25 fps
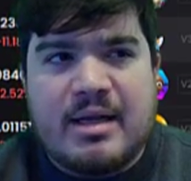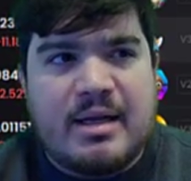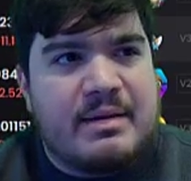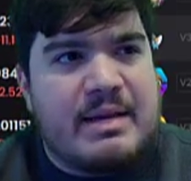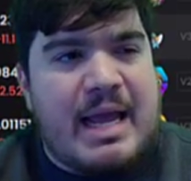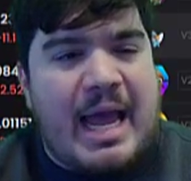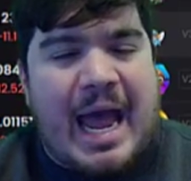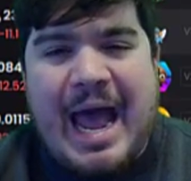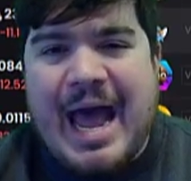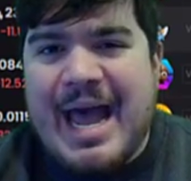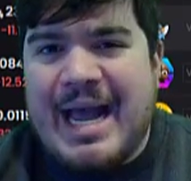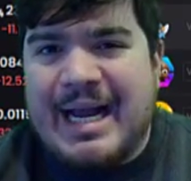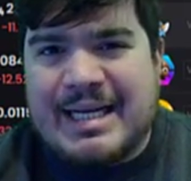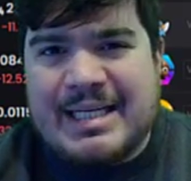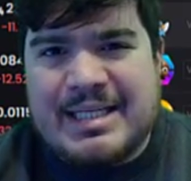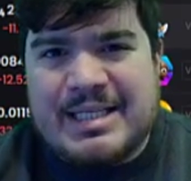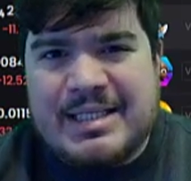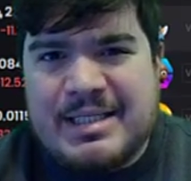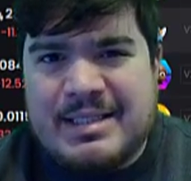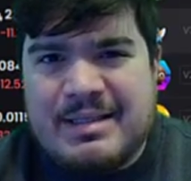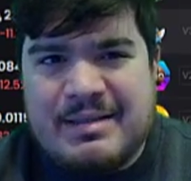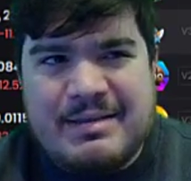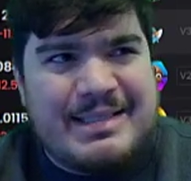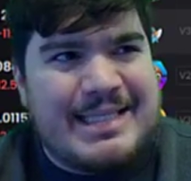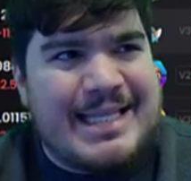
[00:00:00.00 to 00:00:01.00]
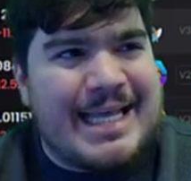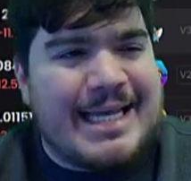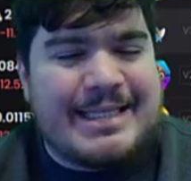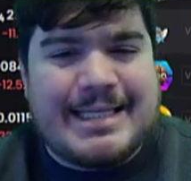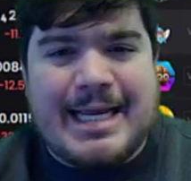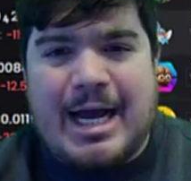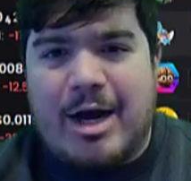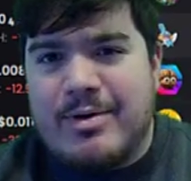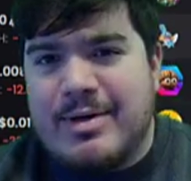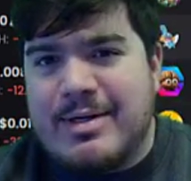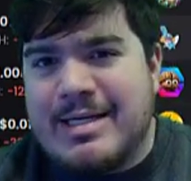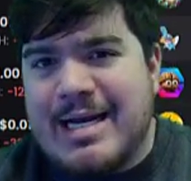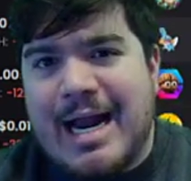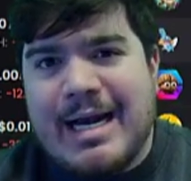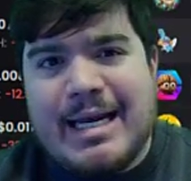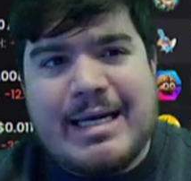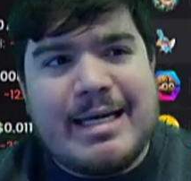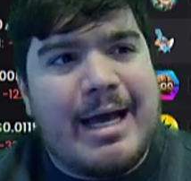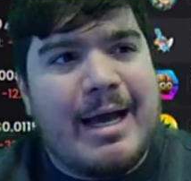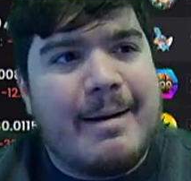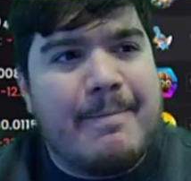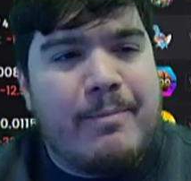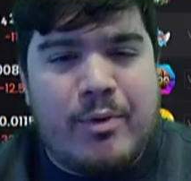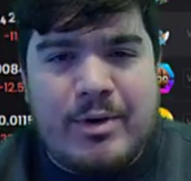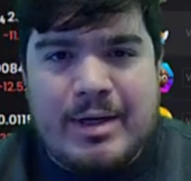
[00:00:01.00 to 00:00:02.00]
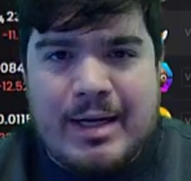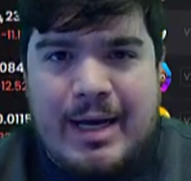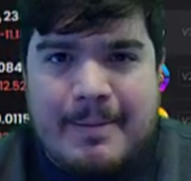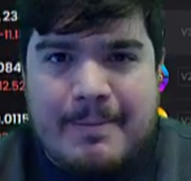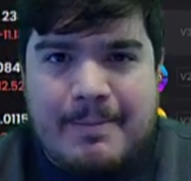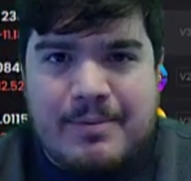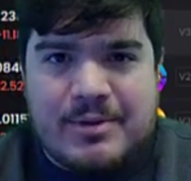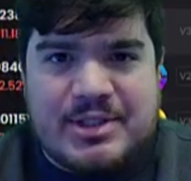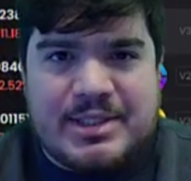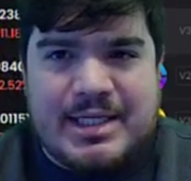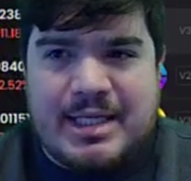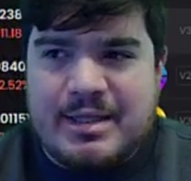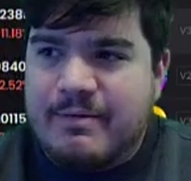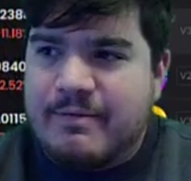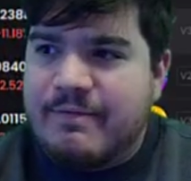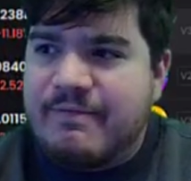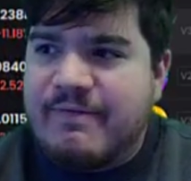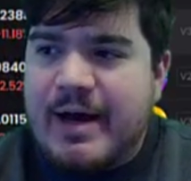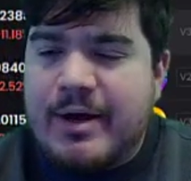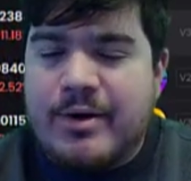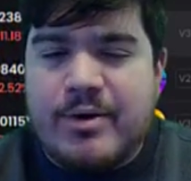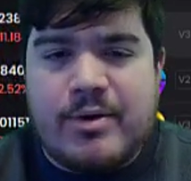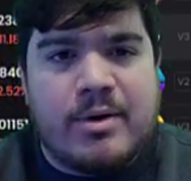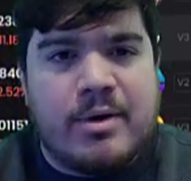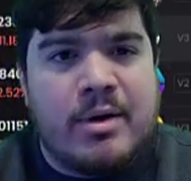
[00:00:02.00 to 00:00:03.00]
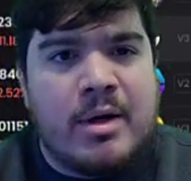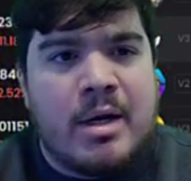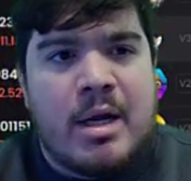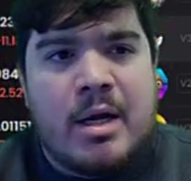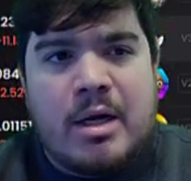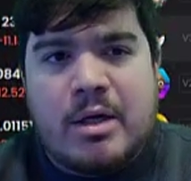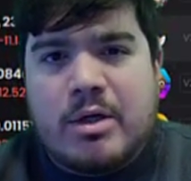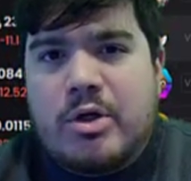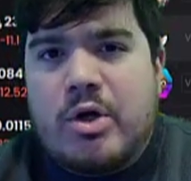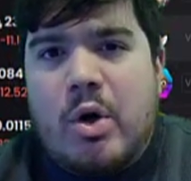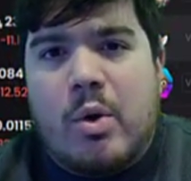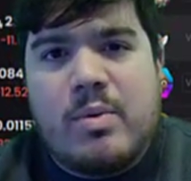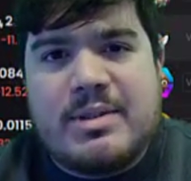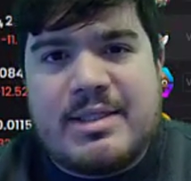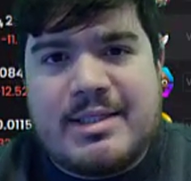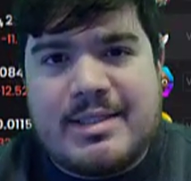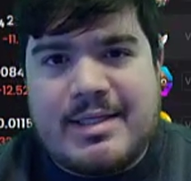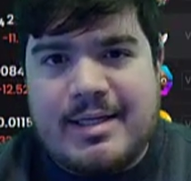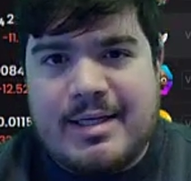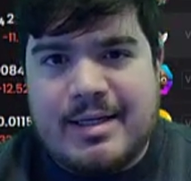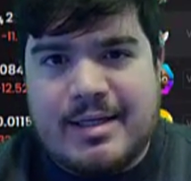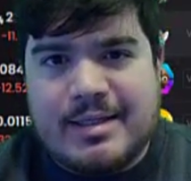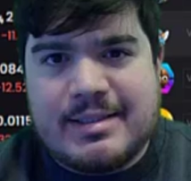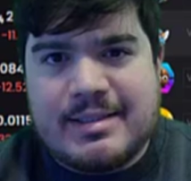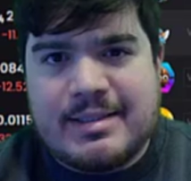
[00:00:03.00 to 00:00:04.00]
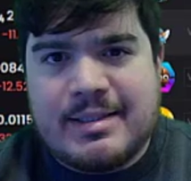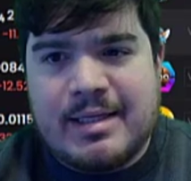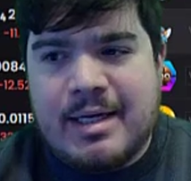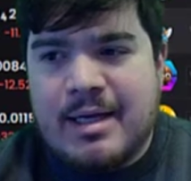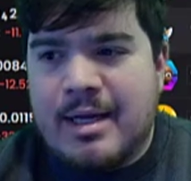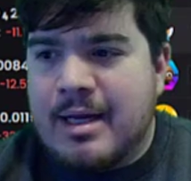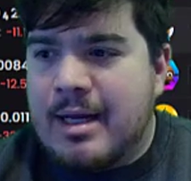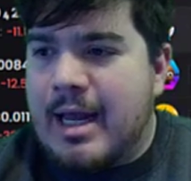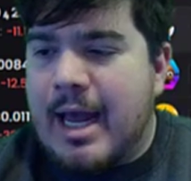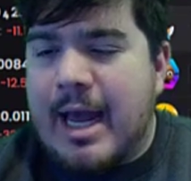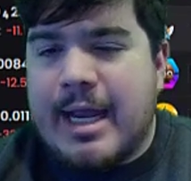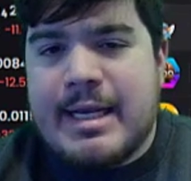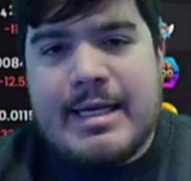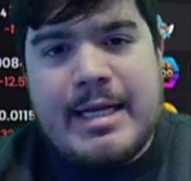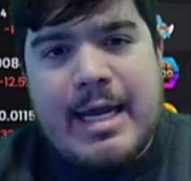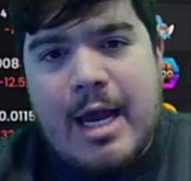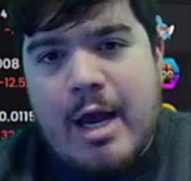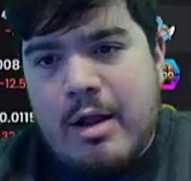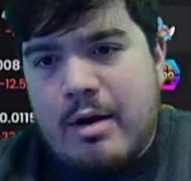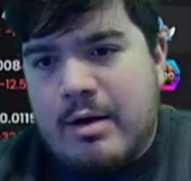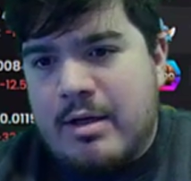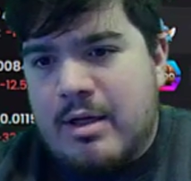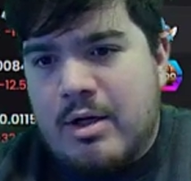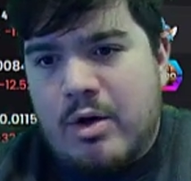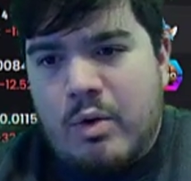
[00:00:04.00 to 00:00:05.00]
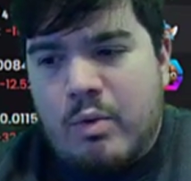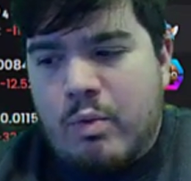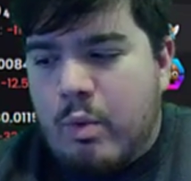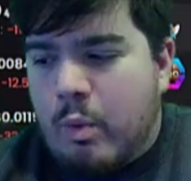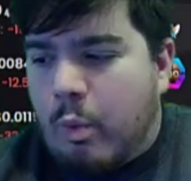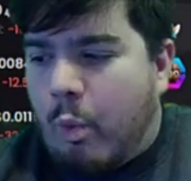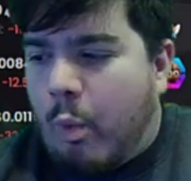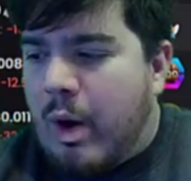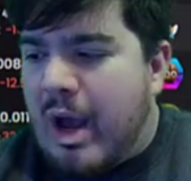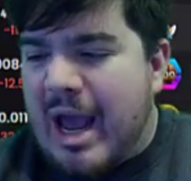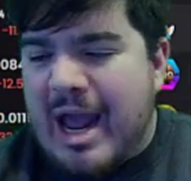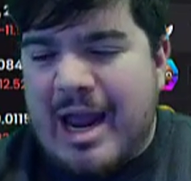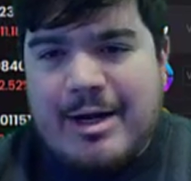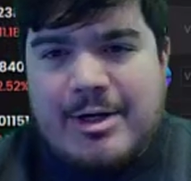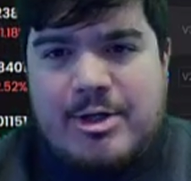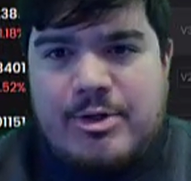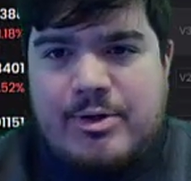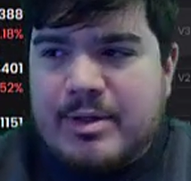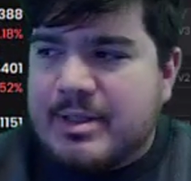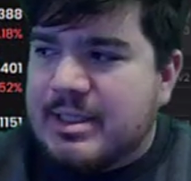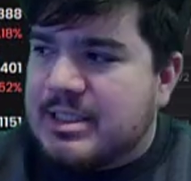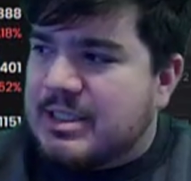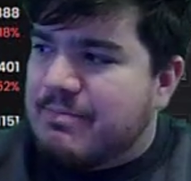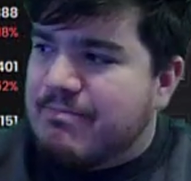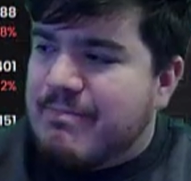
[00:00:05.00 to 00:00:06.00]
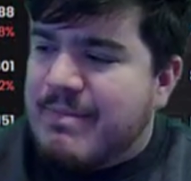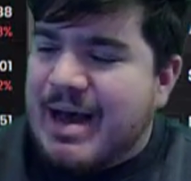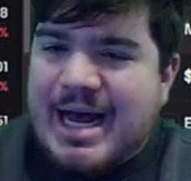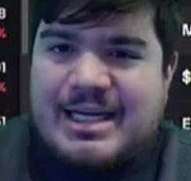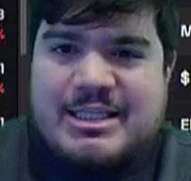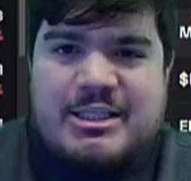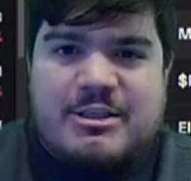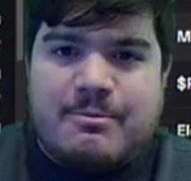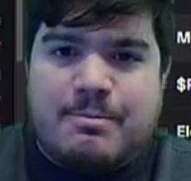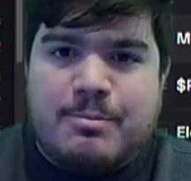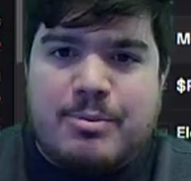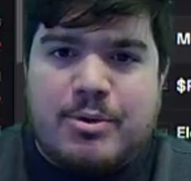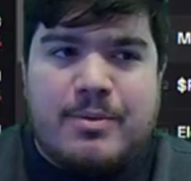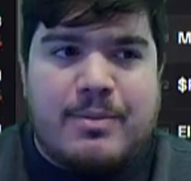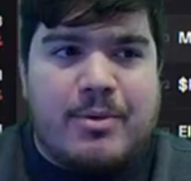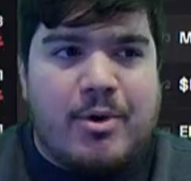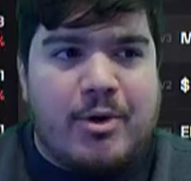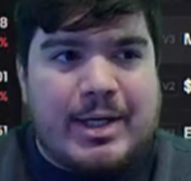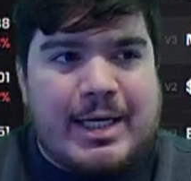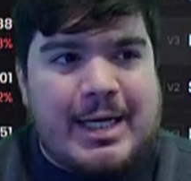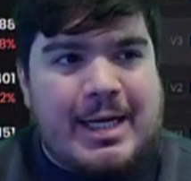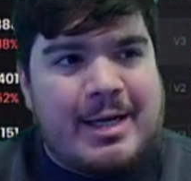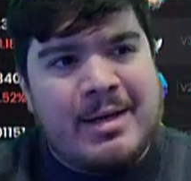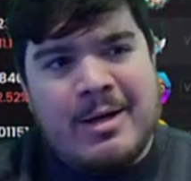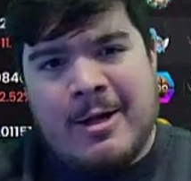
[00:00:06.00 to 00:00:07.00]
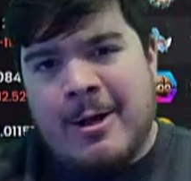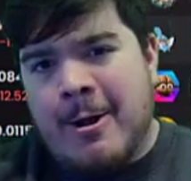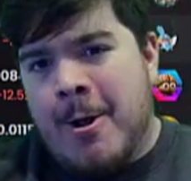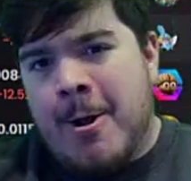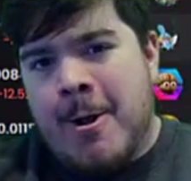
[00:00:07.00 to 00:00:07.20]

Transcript: Hex, down 99.9%. The founder ghosted us. And yet, we're entering this massive bull market.